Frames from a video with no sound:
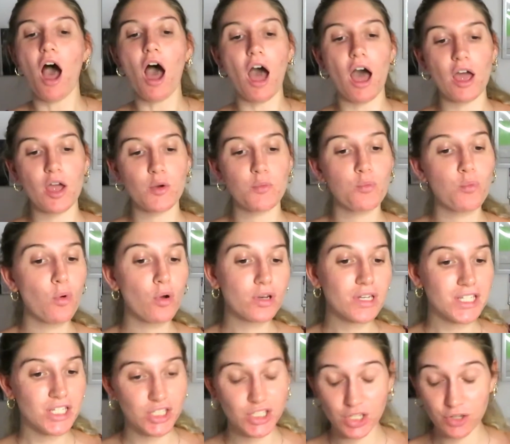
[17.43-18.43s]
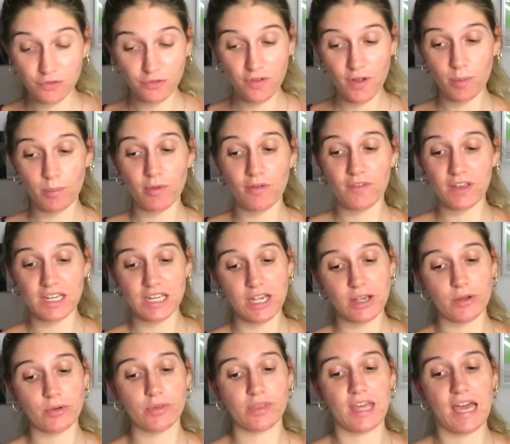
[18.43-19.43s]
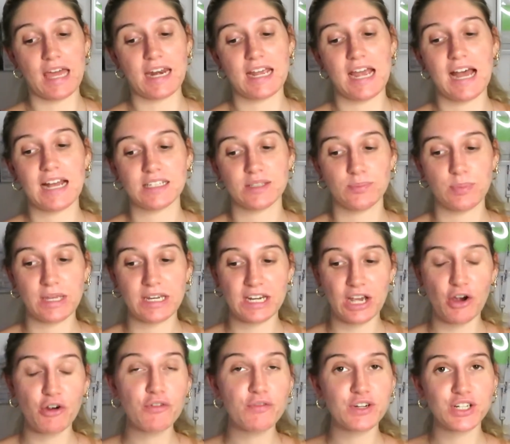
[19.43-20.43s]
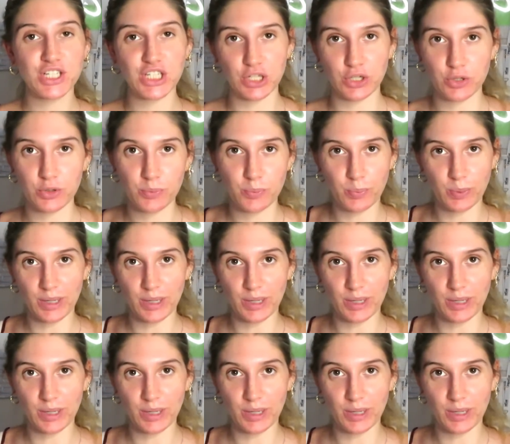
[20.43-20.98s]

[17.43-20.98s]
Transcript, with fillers: I wanted to film a video that has been overdue